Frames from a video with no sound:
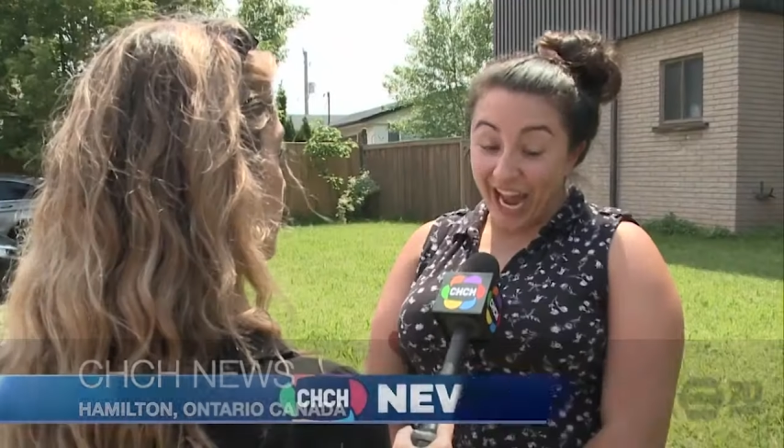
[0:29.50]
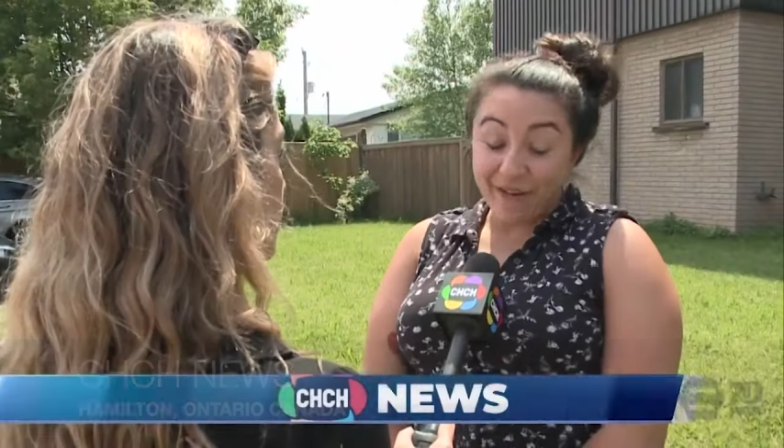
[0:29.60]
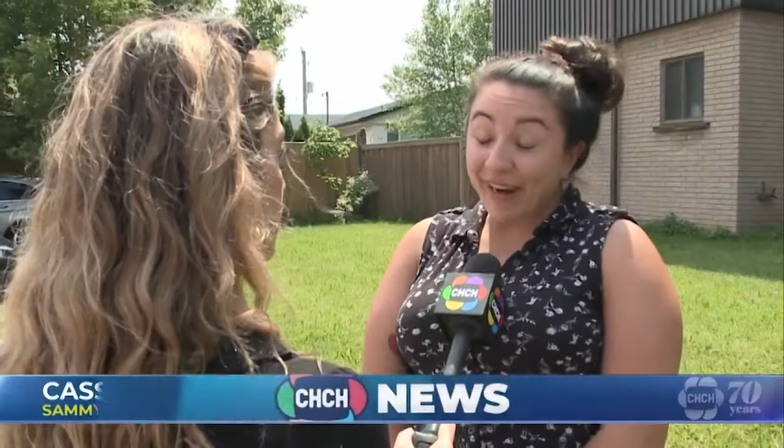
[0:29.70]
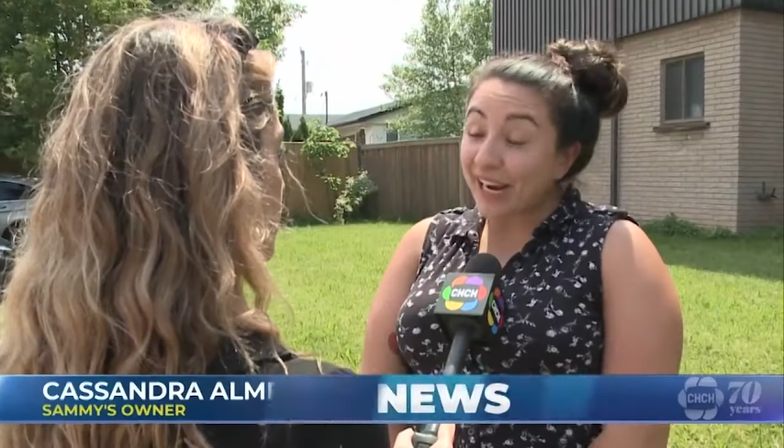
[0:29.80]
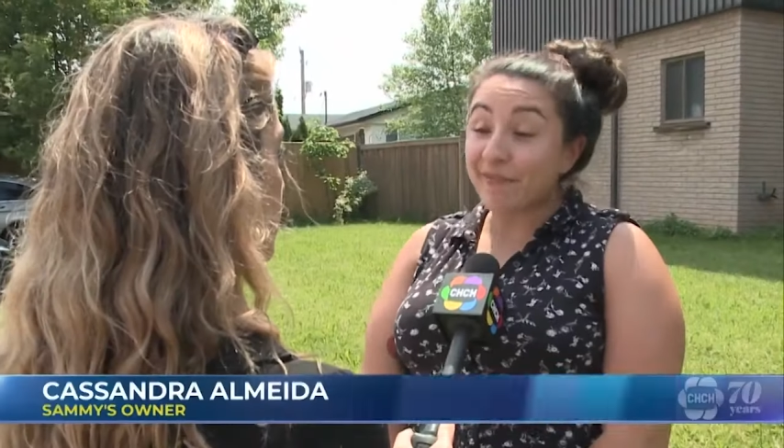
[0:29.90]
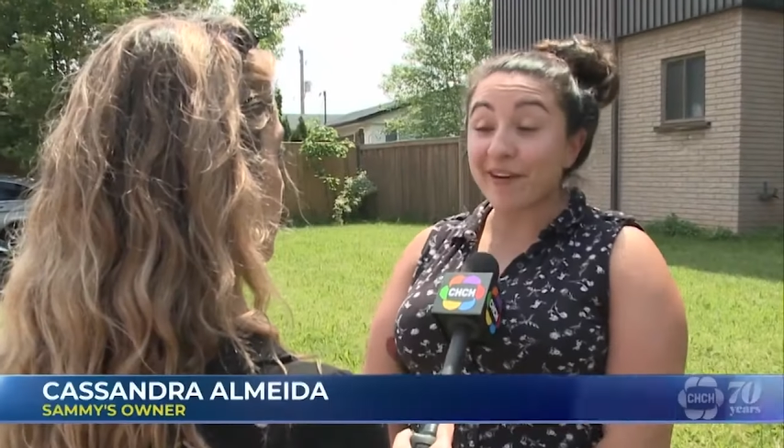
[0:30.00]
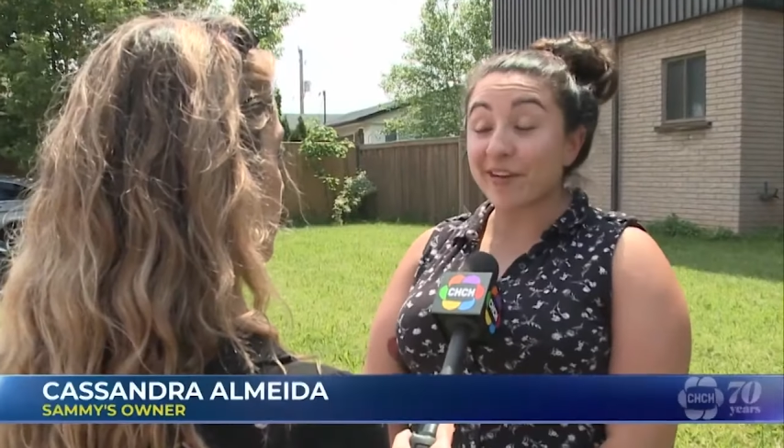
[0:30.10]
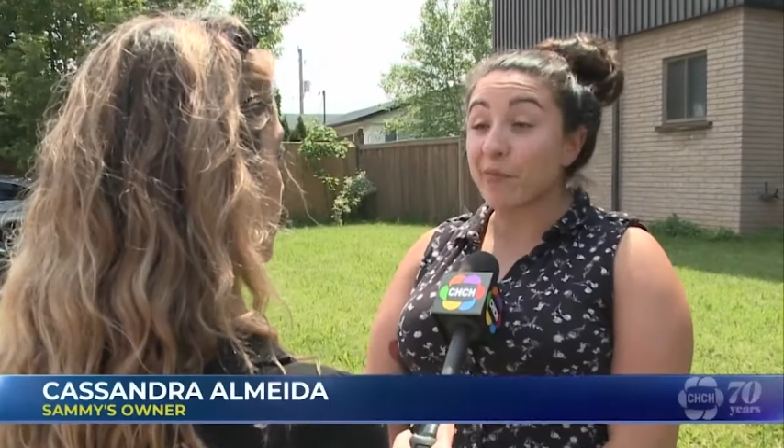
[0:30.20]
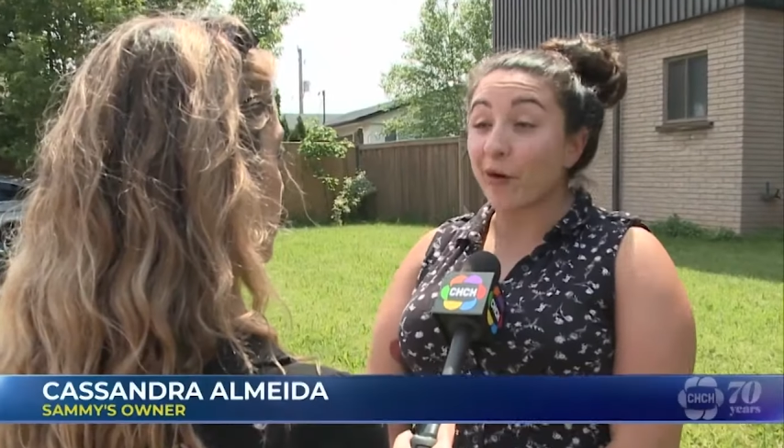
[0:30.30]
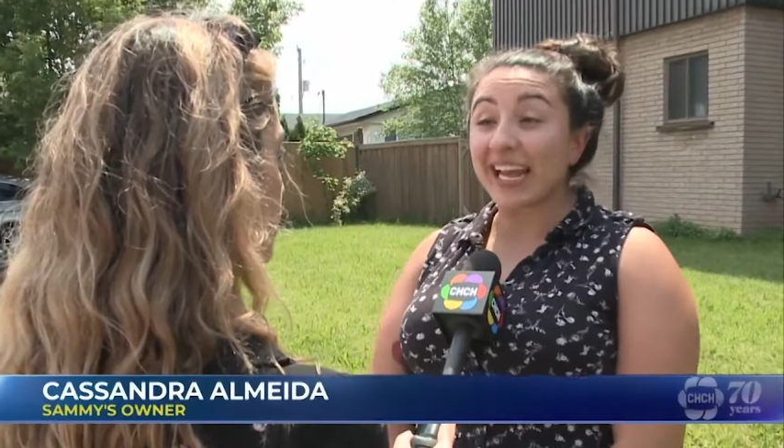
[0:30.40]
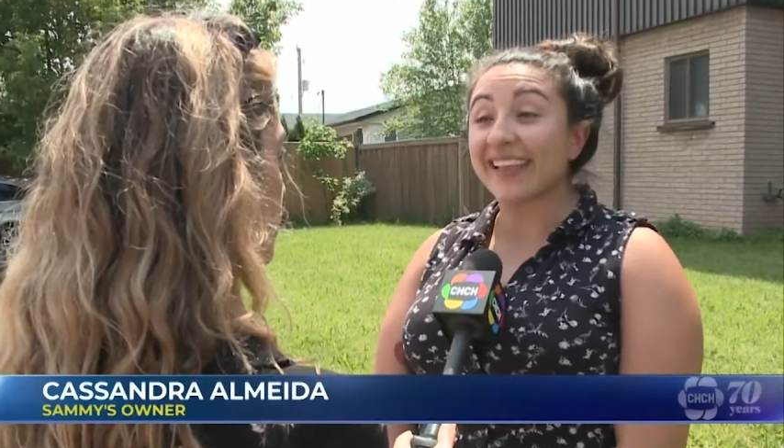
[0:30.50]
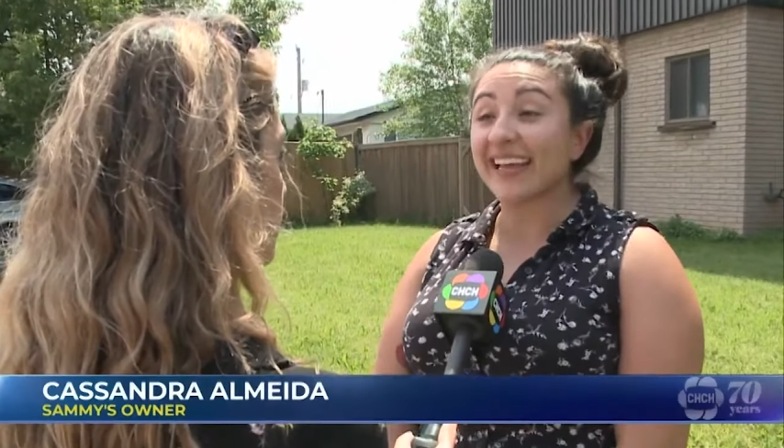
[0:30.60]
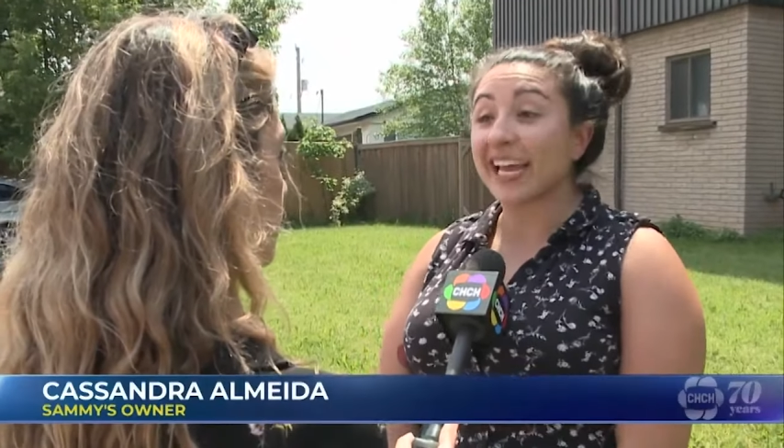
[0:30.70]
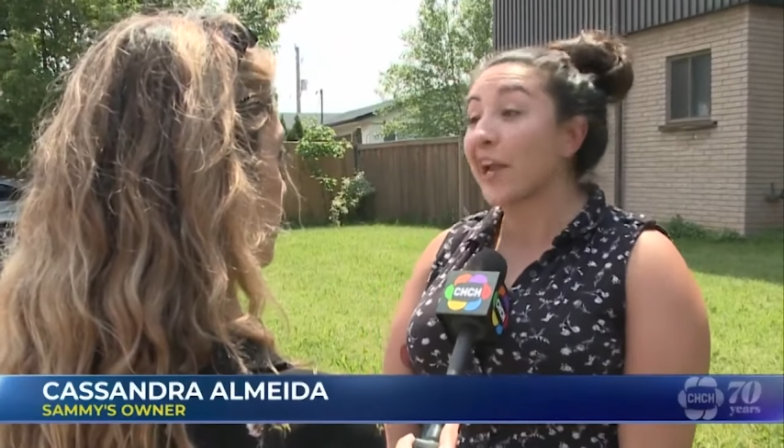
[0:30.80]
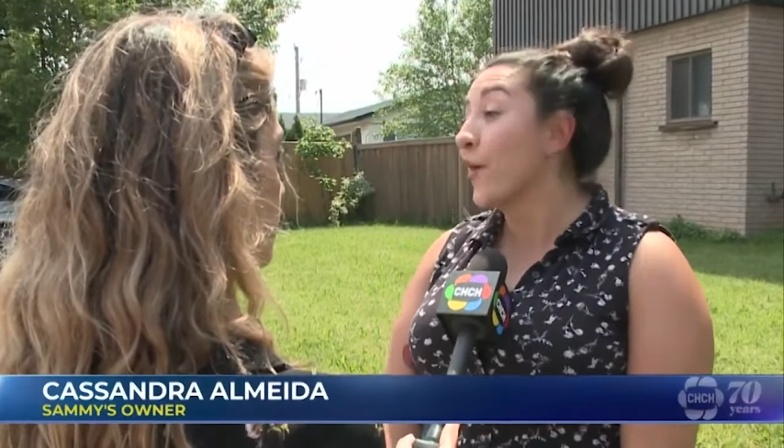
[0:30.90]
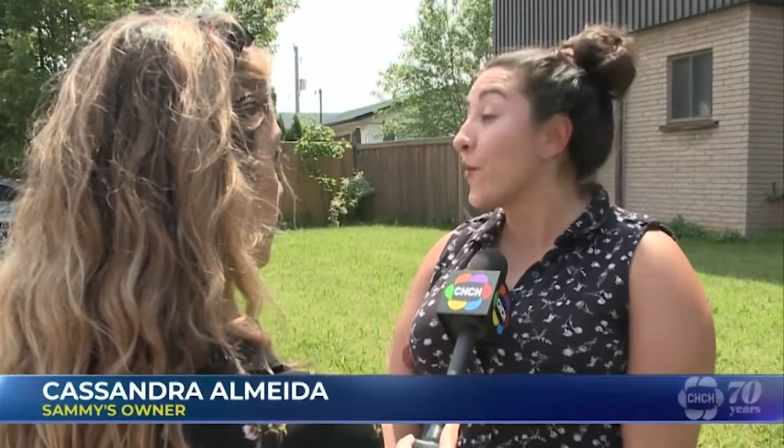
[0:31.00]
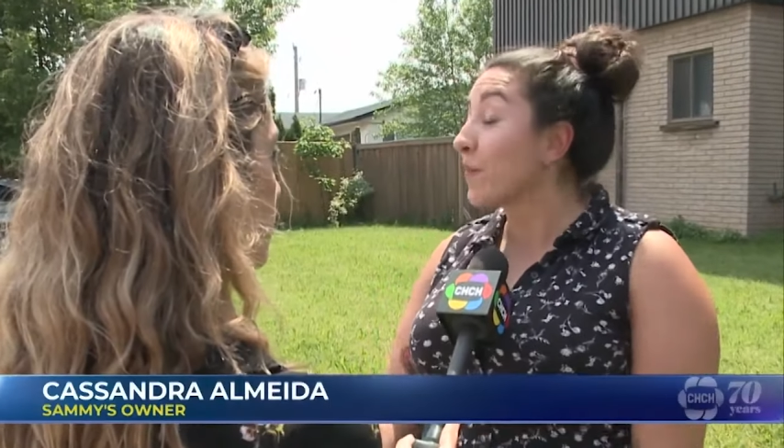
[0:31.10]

I wake up every morning thinking, oh,